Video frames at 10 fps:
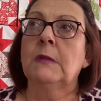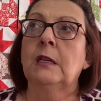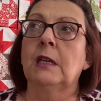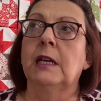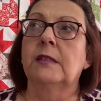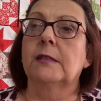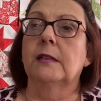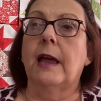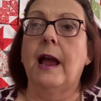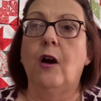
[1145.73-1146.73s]
it's
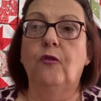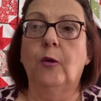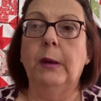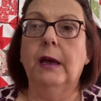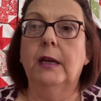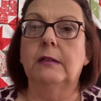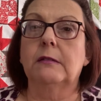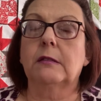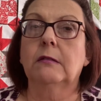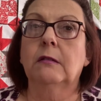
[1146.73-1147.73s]
an
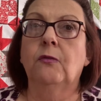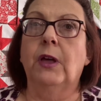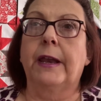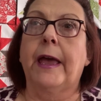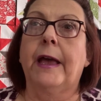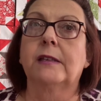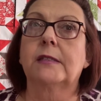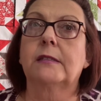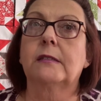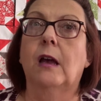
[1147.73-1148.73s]
alphabet that
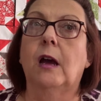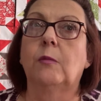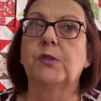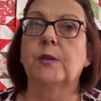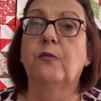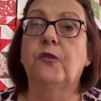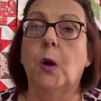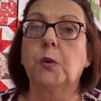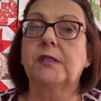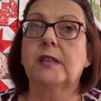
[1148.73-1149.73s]
has some
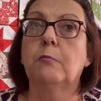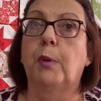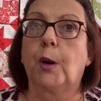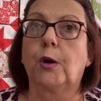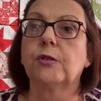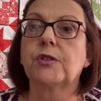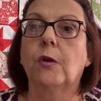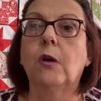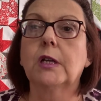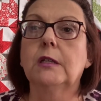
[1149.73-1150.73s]
folksy birds
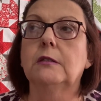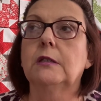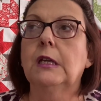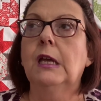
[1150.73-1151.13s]
on it,